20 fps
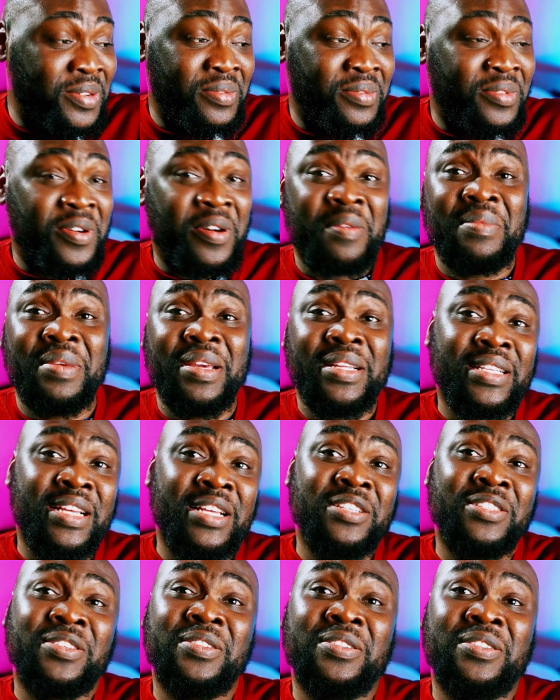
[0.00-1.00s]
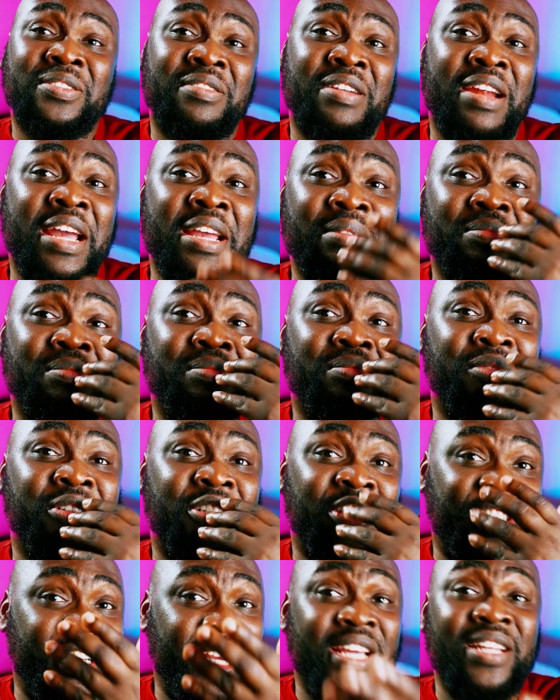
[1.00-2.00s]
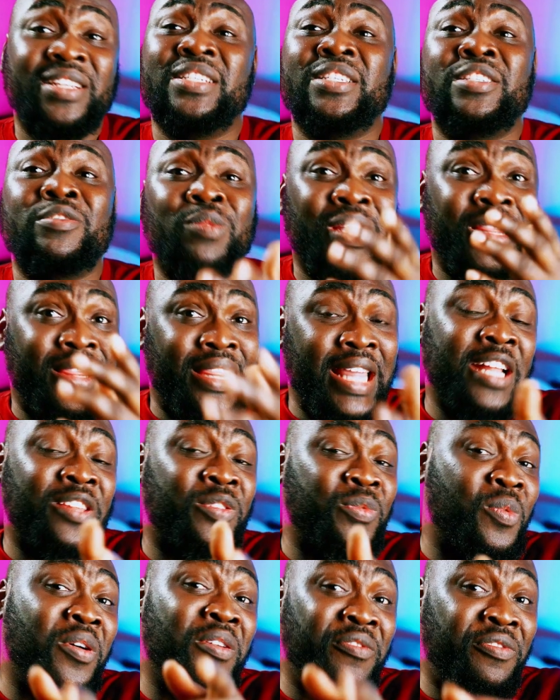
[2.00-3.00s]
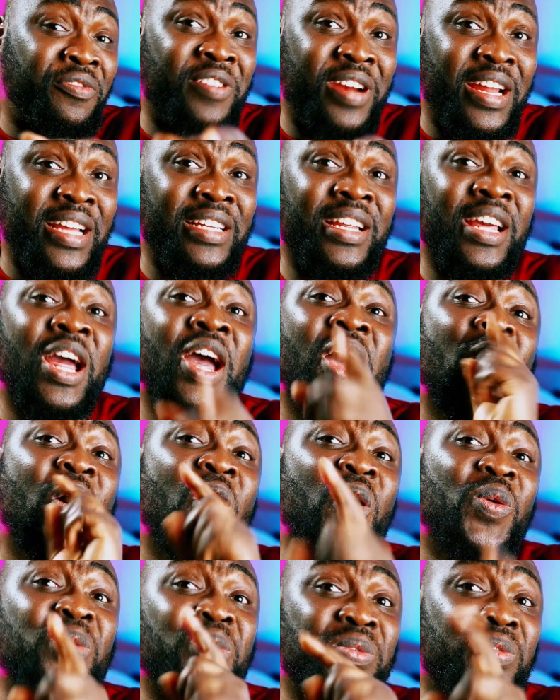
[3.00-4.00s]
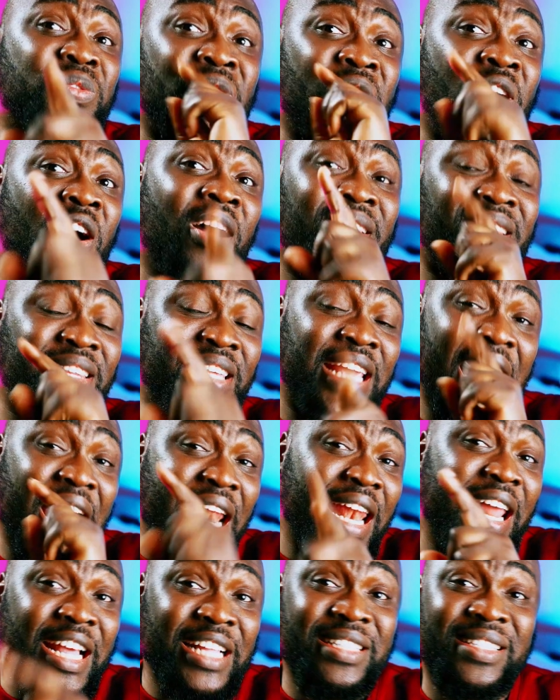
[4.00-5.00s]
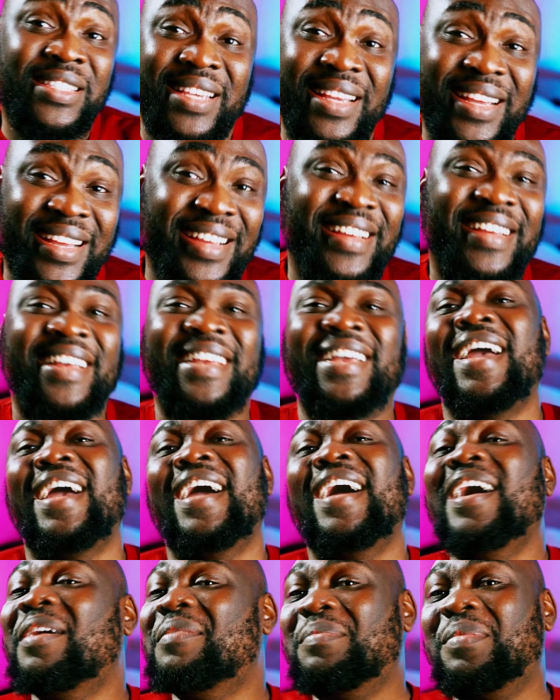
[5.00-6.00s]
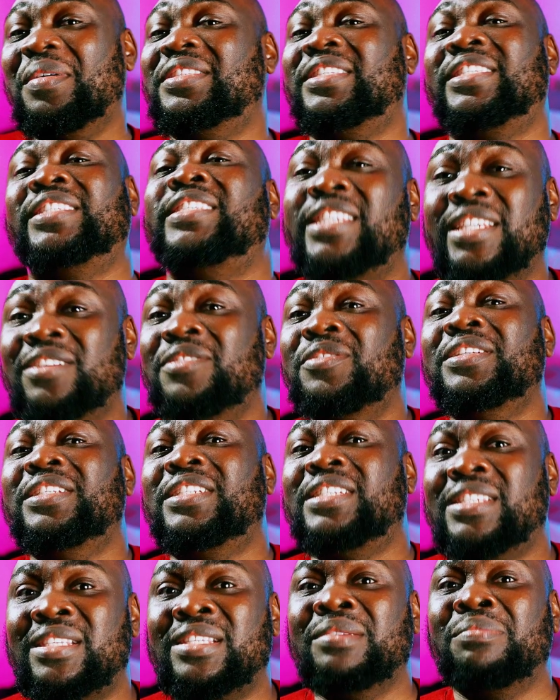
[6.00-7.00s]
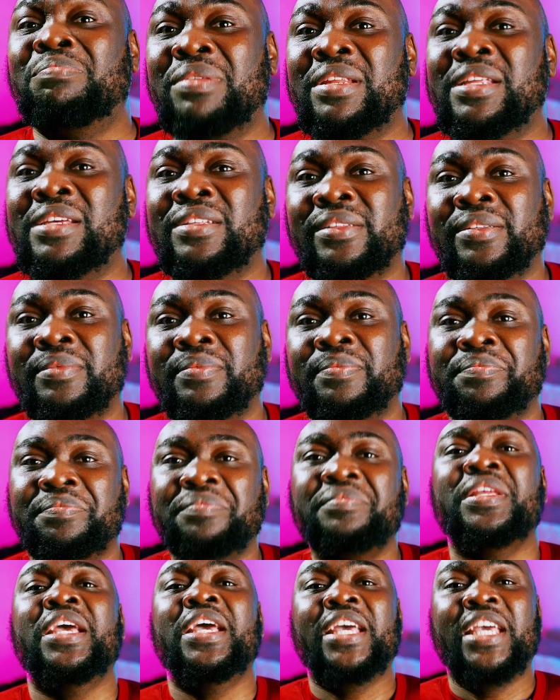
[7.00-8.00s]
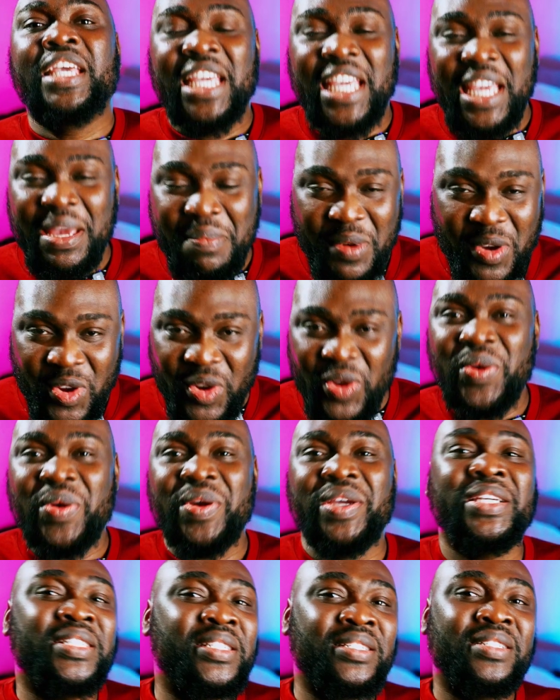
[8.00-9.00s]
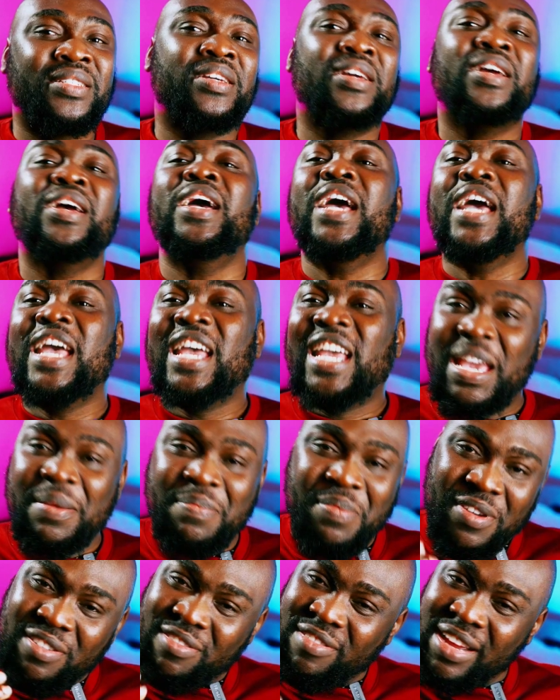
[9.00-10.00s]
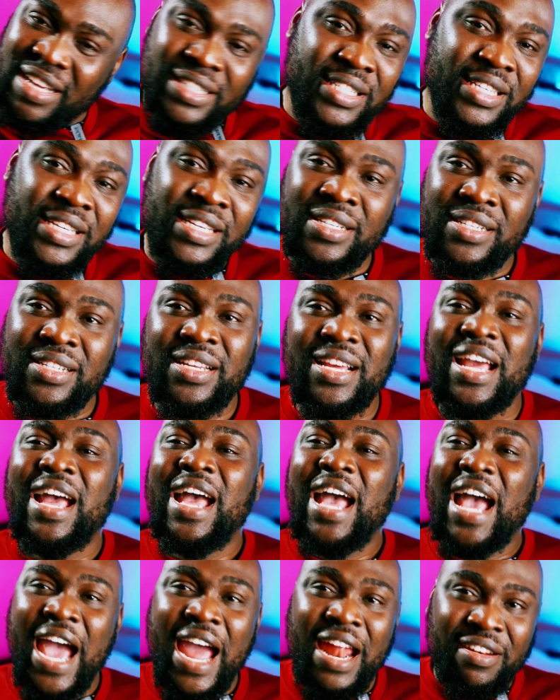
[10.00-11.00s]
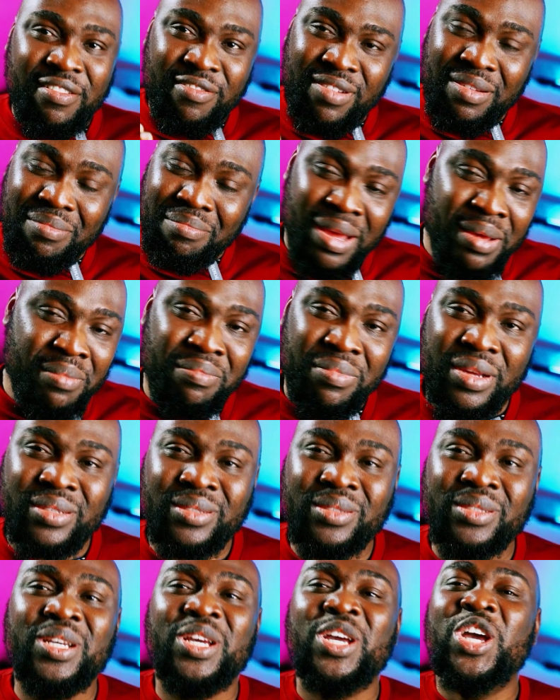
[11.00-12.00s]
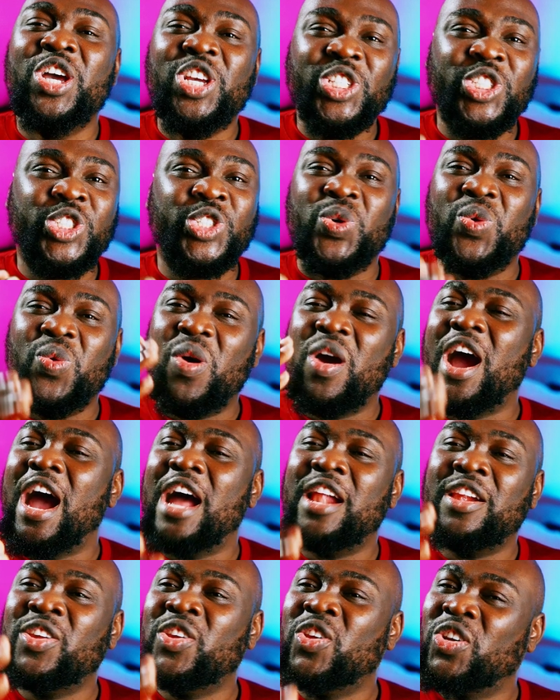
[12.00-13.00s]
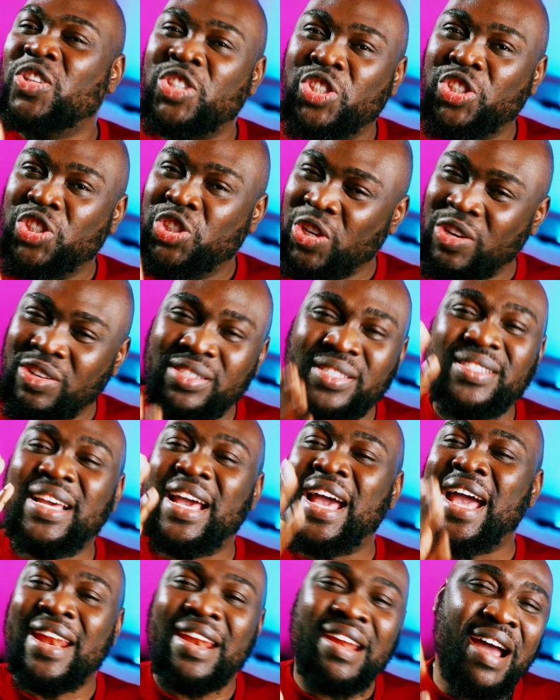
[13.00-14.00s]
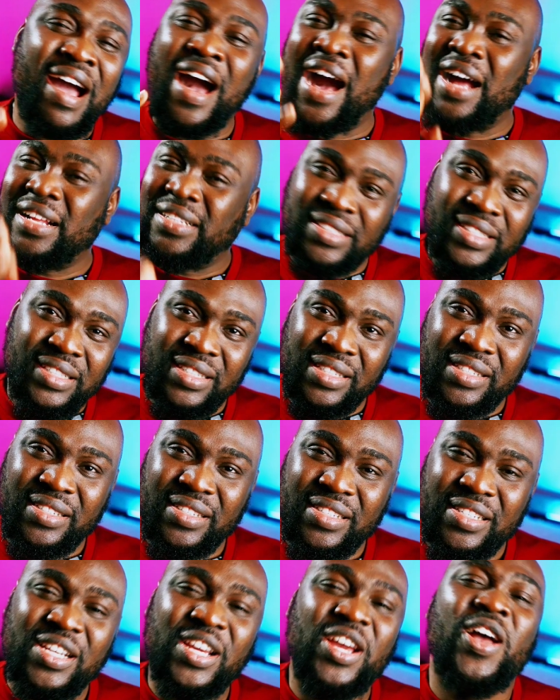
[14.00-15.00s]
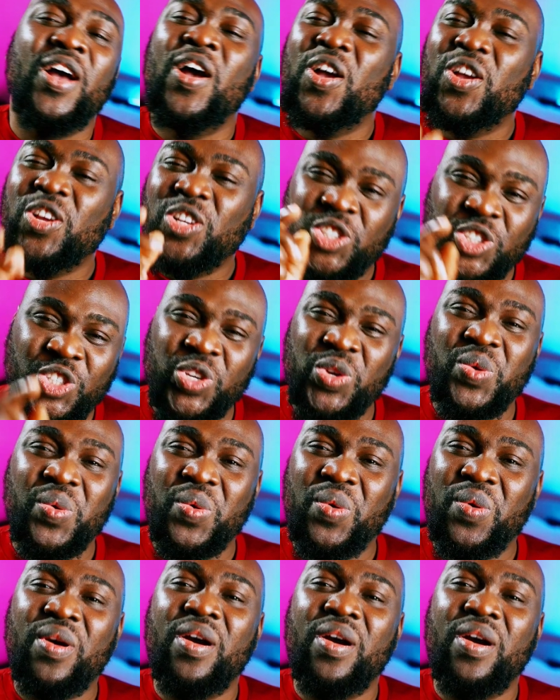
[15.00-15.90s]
comment and subscribe. Share this with that one friend who's got talent but zero discipline. Keep growing, keep creating, and remember, you are not just an artist. You